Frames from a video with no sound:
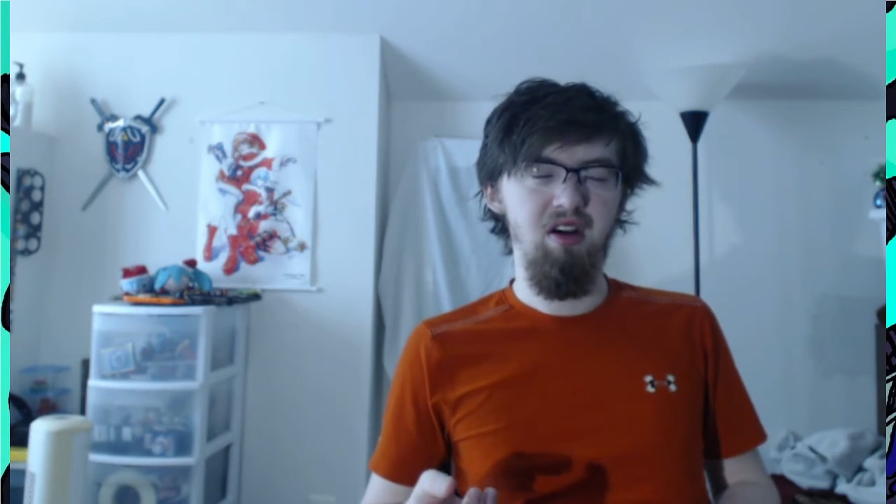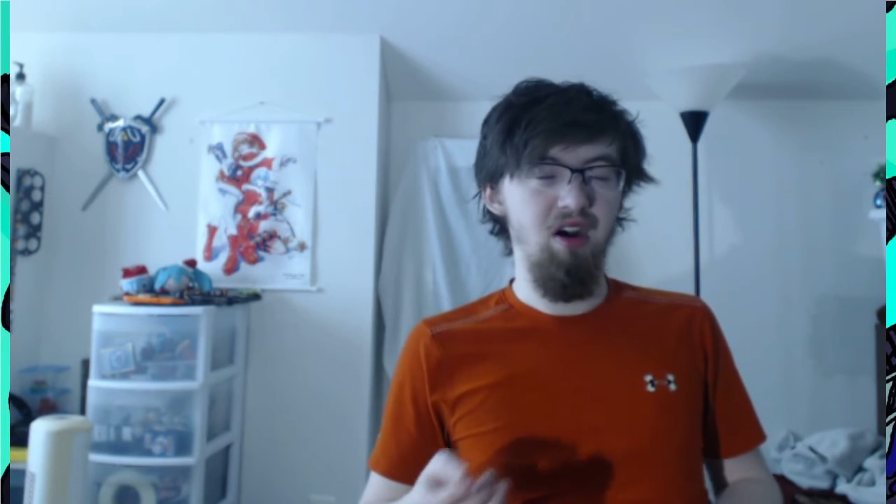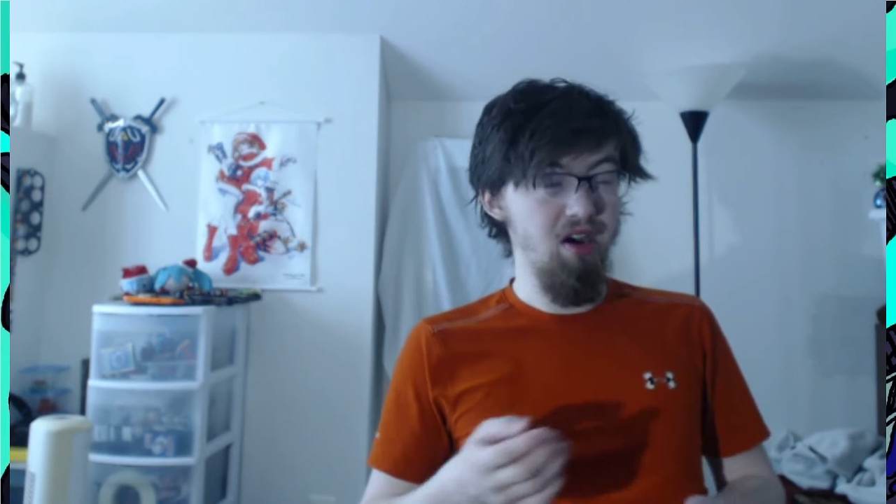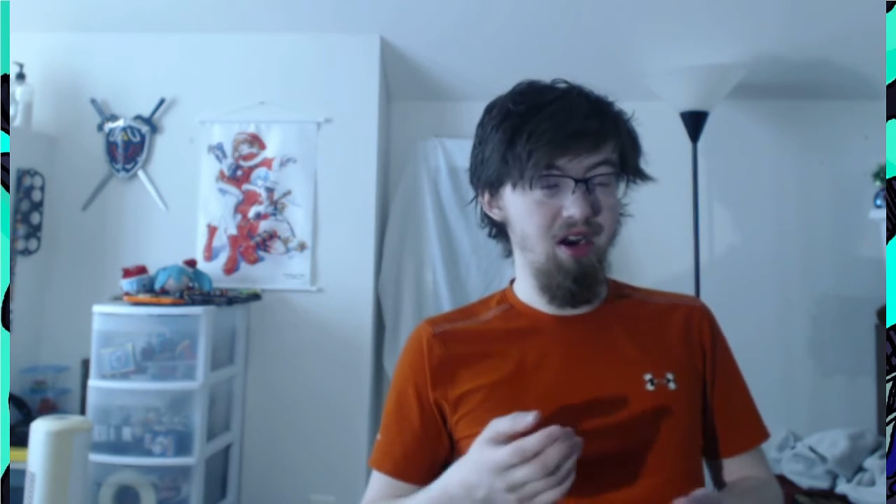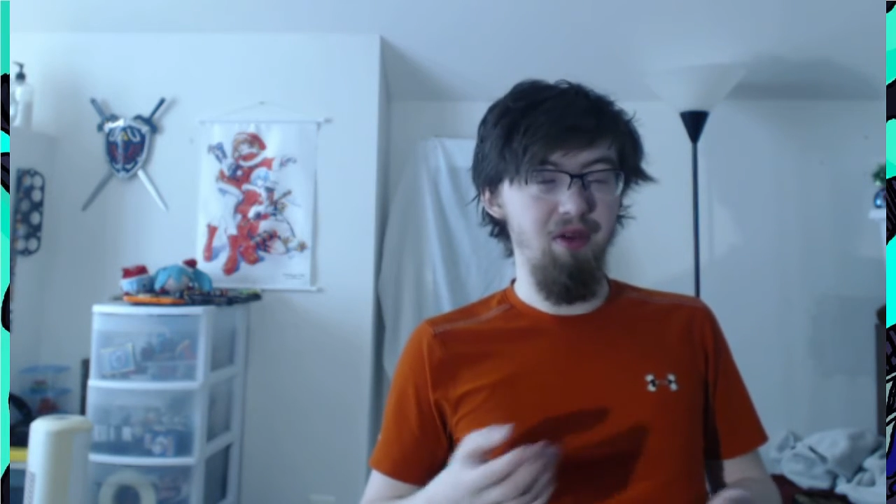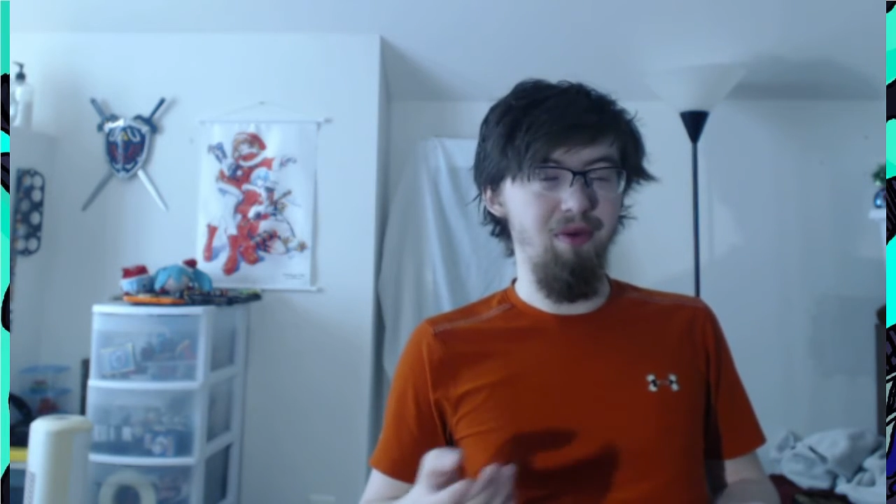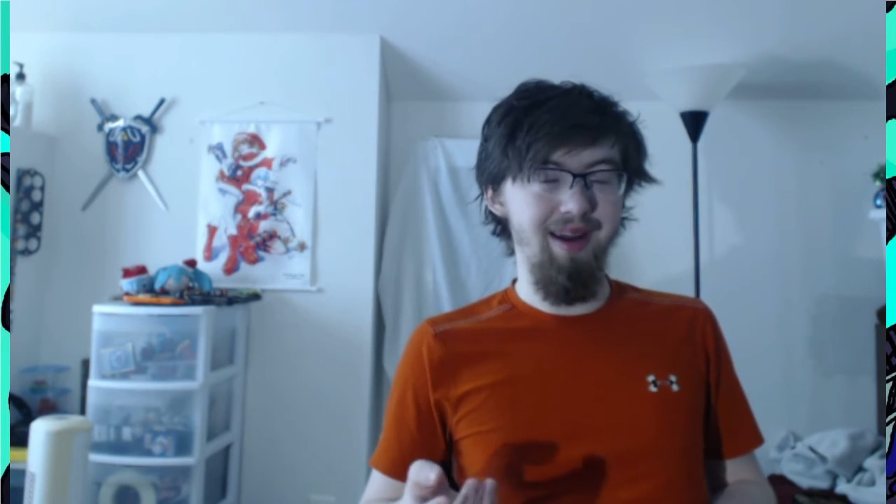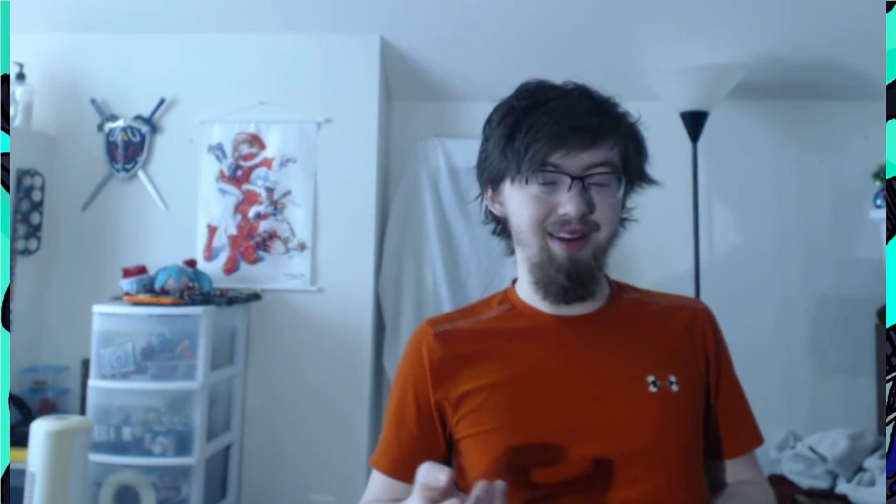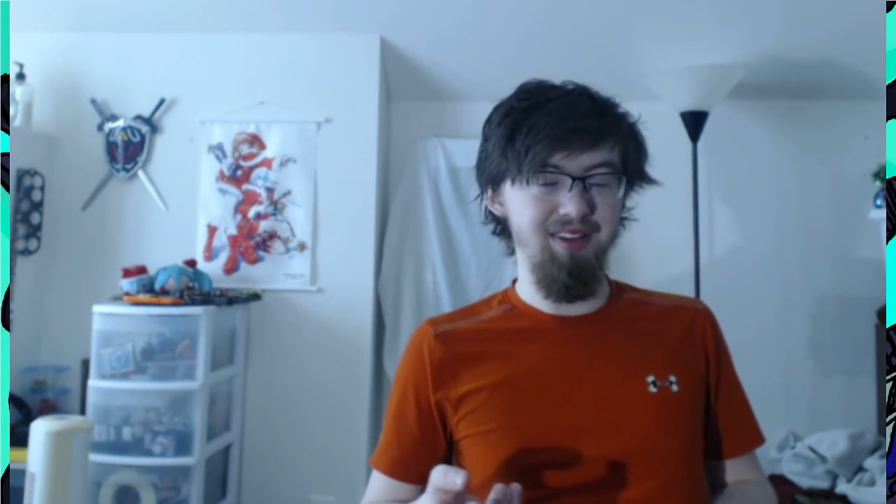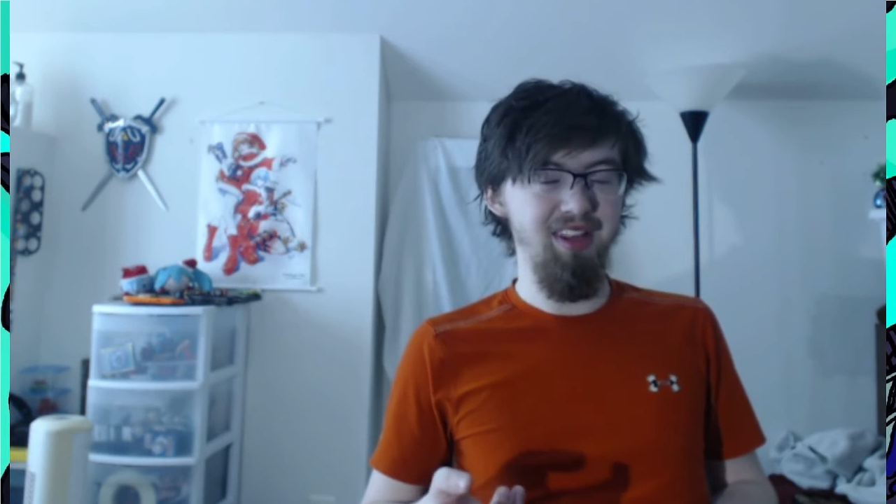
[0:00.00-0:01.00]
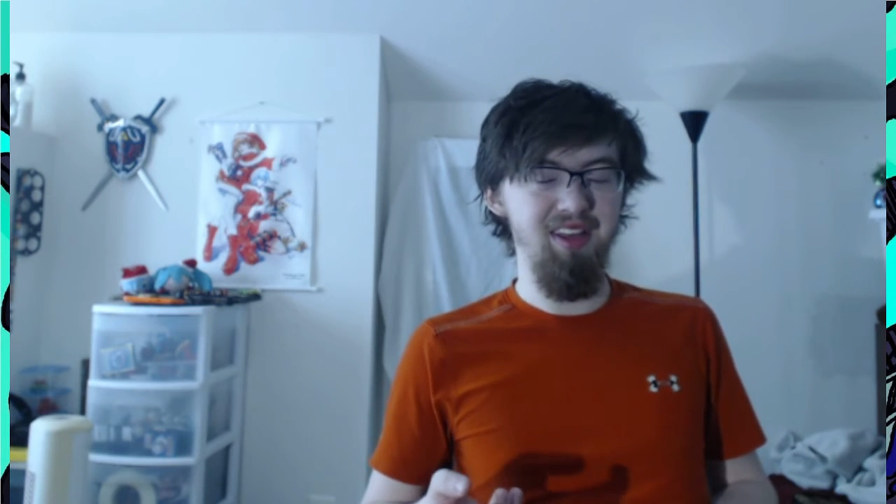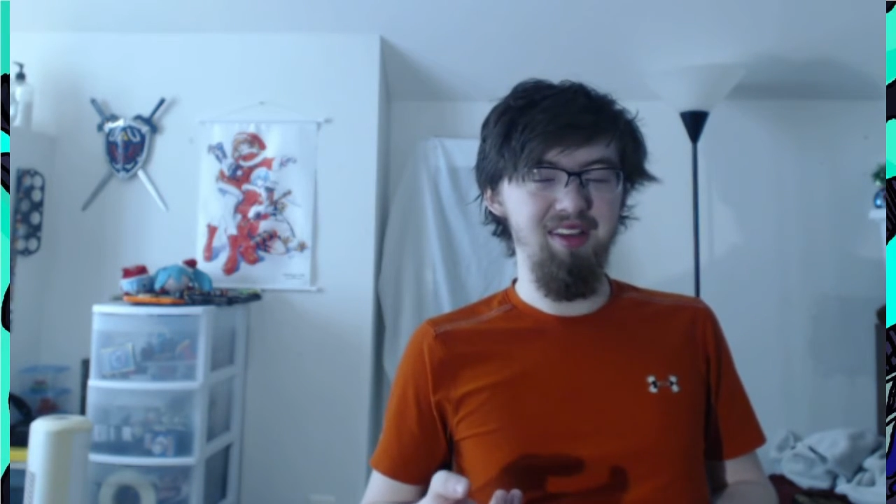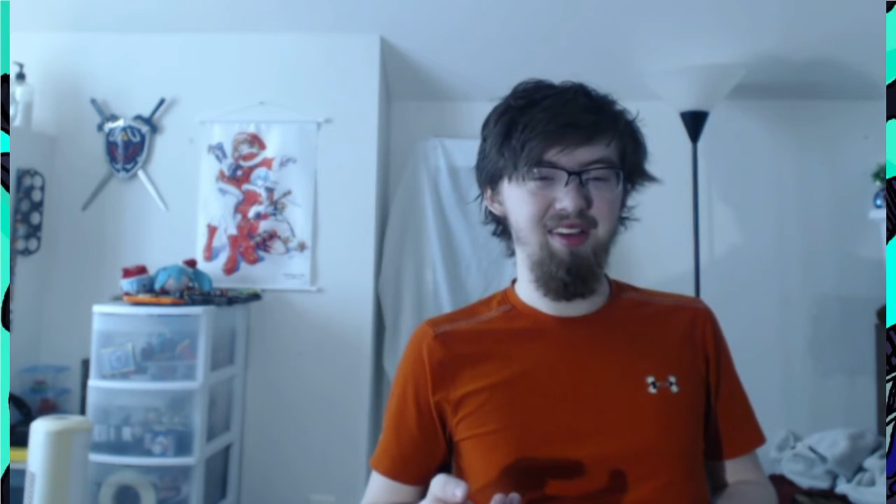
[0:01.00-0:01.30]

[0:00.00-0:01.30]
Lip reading: unironically